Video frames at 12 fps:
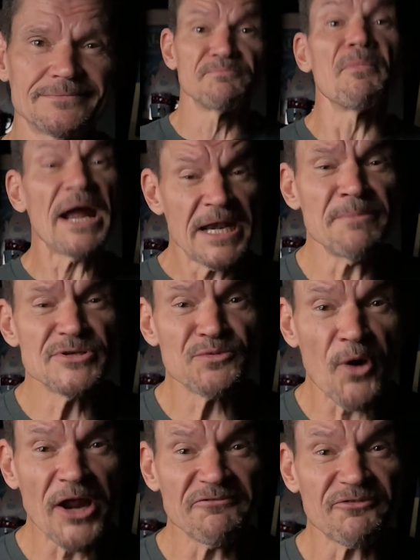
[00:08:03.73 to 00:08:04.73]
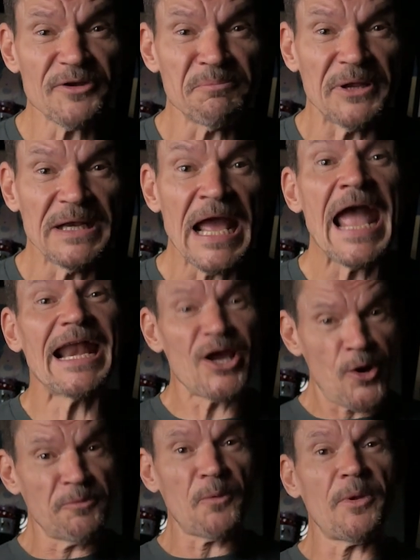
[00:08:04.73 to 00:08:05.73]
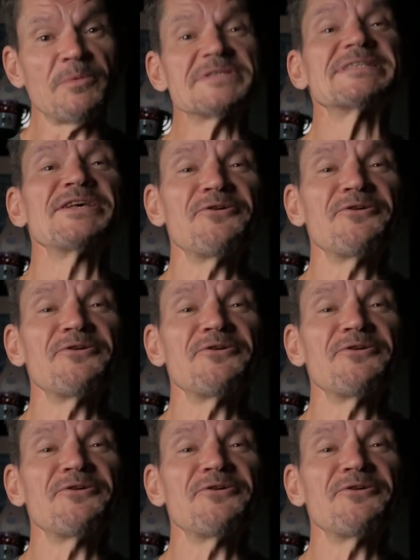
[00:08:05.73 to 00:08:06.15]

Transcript: My name is Ron Friedman, and I hope that we will see